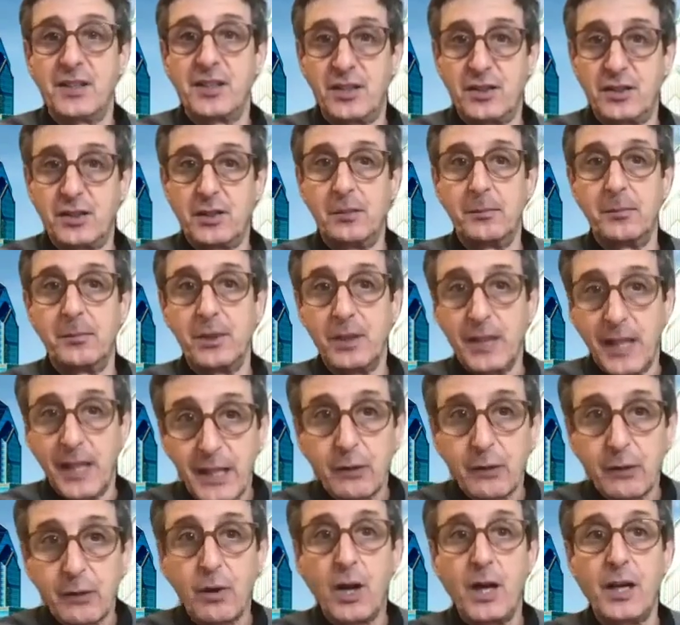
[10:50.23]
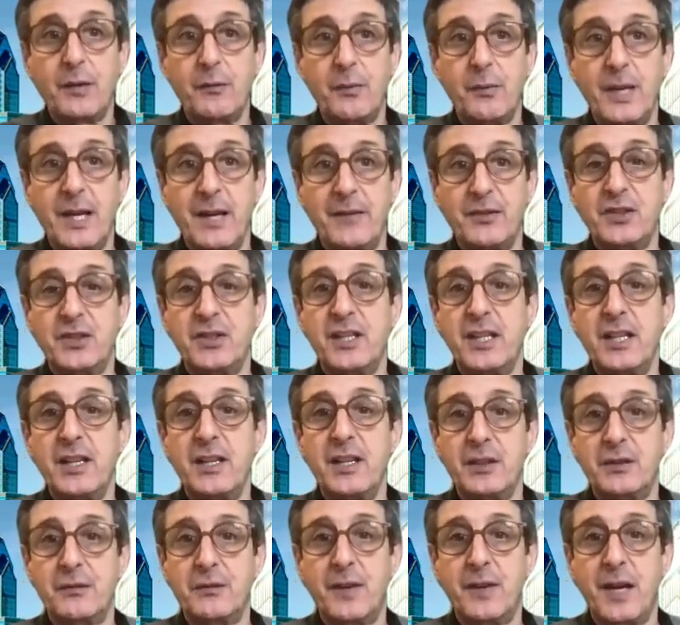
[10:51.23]
system later on if we ever see
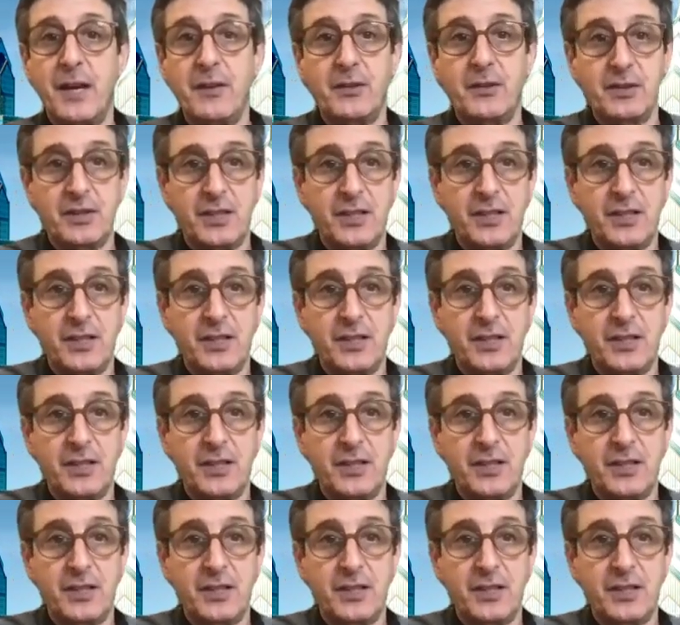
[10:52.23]
this virus,